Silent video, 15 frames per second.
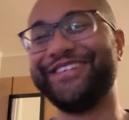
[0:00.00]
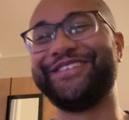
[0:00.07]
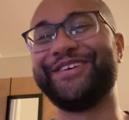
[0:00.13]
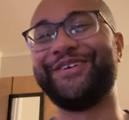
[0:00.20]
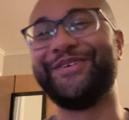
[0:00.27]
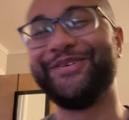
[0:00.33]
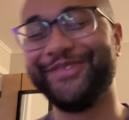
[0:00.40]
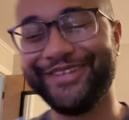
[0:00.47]

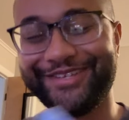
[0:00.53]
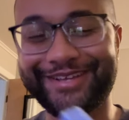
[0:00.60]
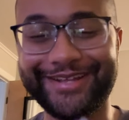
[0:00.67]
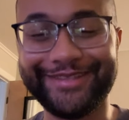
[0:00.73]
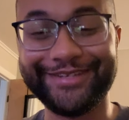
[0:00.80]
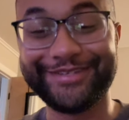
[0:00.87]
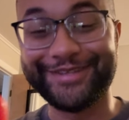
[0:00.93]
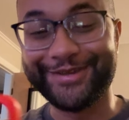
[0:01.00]
so let's
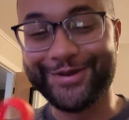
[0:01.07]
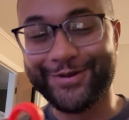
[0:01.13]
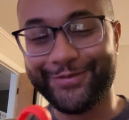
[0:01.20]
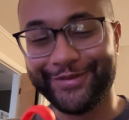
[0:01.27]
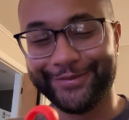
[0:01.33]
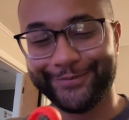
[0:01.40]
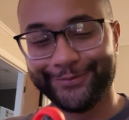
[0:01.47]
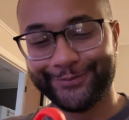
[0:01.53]
cut this thing
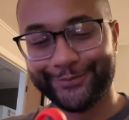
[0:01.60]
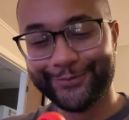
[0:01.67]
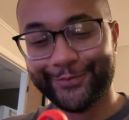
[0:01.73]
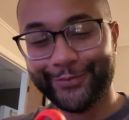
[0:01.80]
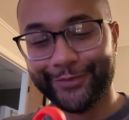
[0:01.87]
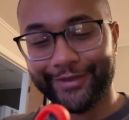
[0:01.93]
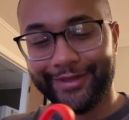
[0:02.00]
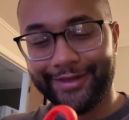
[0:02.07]
open
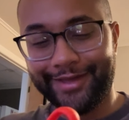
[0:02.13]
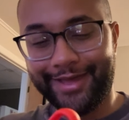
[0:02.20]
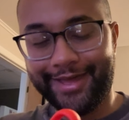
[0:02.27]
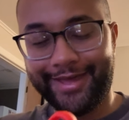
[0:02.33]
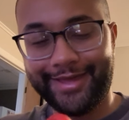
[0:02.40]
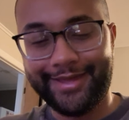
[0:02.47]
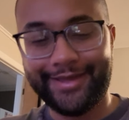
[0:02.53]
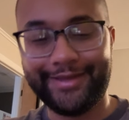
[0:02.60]

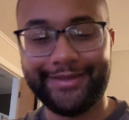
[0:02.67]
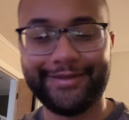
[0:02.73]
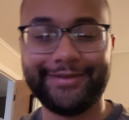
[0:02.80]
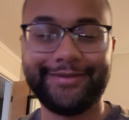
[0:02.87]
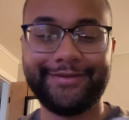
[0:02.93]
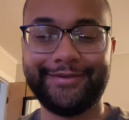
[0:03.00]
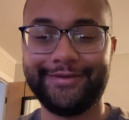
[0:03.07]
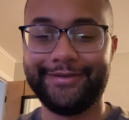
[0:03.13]

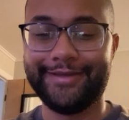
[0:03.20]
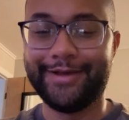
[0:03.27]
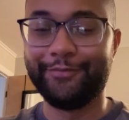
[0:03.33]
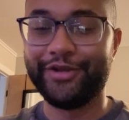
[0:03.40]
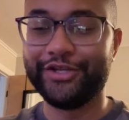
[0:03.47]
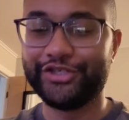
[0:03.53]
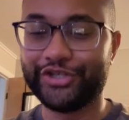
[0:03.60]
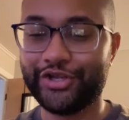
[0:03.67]
and I'm
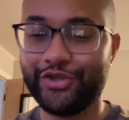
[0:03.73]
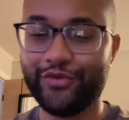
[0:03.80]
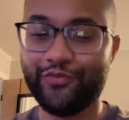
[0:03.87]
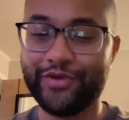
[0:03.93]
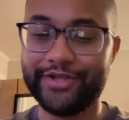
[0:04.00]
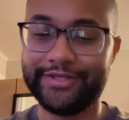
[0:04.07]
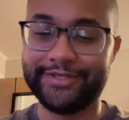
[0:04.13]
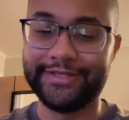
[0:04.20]
gonna show you
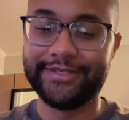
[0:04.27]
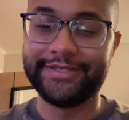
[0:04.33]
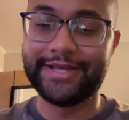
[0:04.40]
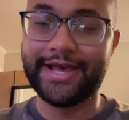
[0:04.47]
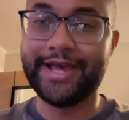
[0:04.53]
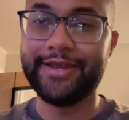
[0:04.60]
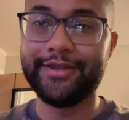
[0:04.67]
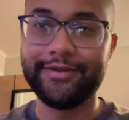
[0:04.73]
what's
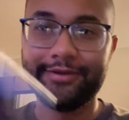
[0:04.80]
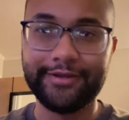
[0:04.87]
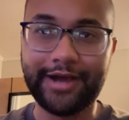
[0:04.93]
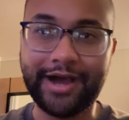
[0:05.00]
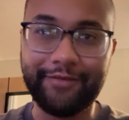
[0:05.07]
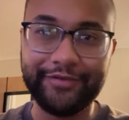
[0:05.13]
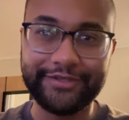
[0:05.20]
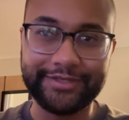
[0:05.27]
inside.
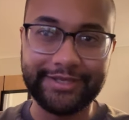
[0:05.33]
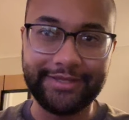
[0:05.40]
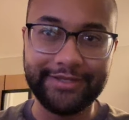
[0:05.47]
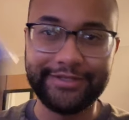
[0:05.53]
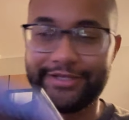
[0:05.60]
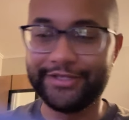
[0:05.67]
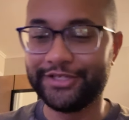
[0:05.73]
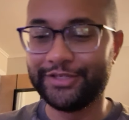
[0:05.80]
Obviously the
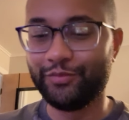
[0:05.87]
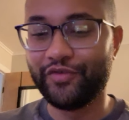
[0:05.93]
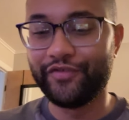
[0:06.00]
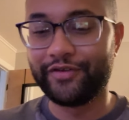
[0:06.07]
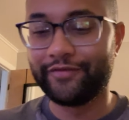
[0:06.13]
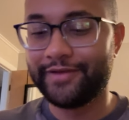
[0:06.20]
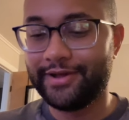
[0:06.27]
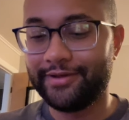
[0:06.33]
disc is
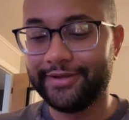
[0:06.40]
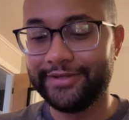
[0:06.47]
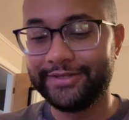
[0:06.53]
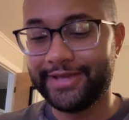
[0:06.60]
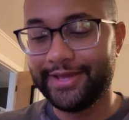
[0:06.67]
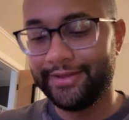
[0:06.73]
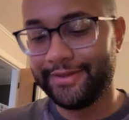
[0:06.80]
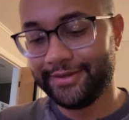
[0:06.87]
moving around. It's
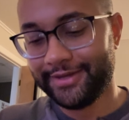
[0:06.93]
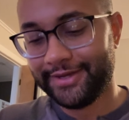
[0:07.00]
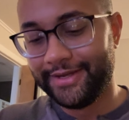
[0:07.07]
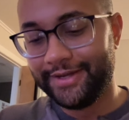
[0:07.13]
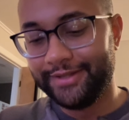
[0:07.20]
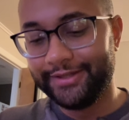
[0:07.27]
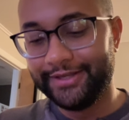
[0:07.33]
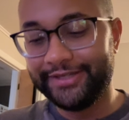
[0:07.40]
like,
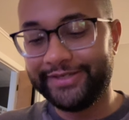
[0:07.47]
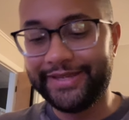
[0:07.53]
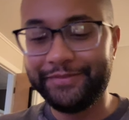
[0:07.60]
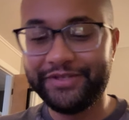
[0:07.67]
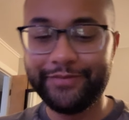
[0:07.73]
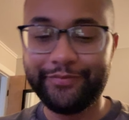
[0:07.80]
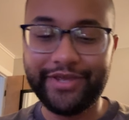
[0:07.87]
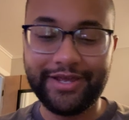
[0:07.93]
this
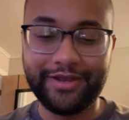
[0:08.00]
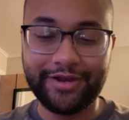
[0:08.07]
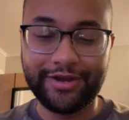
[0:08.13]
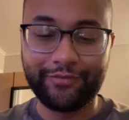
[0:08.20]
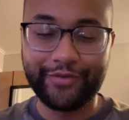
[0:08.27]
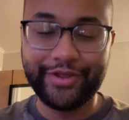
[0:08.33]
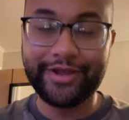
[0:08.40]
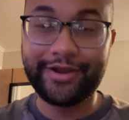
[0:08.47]
seems to be a,
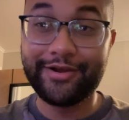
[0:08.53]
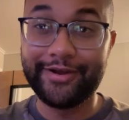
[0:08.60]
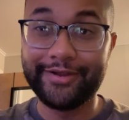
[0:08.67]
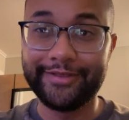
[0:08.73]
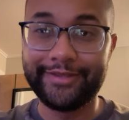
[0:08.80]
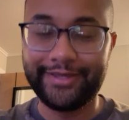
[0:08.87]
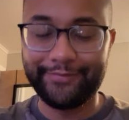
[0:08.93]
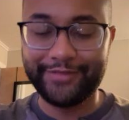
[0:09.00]
a
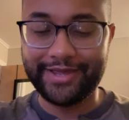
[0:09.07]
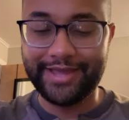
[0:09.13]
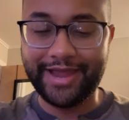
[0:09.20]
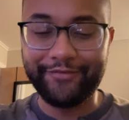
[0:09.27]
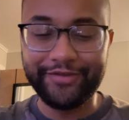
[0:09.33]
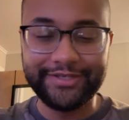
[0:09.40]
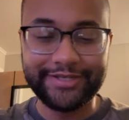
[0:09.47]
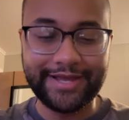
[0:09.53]
reoccurring theme. Like
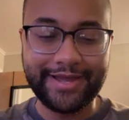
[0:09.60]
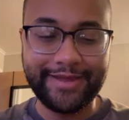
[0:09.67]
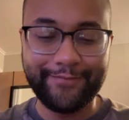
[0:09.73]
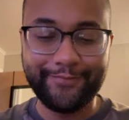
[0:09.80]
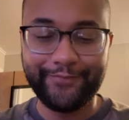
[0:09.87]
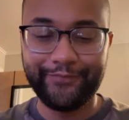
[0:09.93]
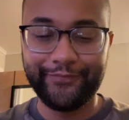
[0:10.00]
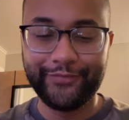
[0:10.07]
every
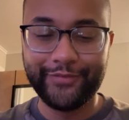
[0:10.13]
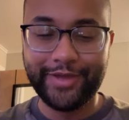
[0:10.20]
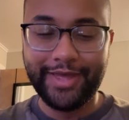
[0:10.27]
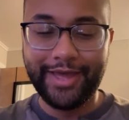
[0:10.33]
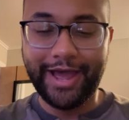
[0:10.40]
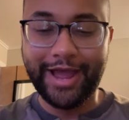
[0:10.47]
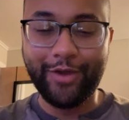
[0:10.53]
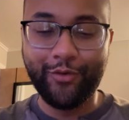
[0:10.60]
time
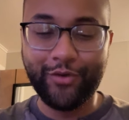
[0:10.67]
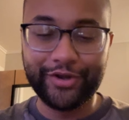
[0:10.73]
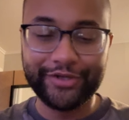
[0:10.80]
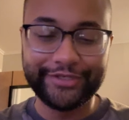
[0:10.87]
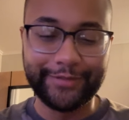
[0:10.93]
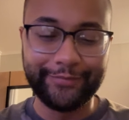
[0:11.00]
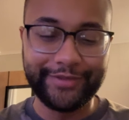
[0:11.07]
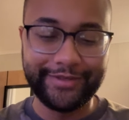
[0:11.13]
I order
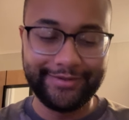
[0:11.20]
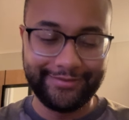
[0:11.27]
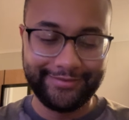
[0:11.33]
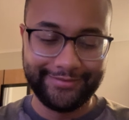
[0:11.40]
something,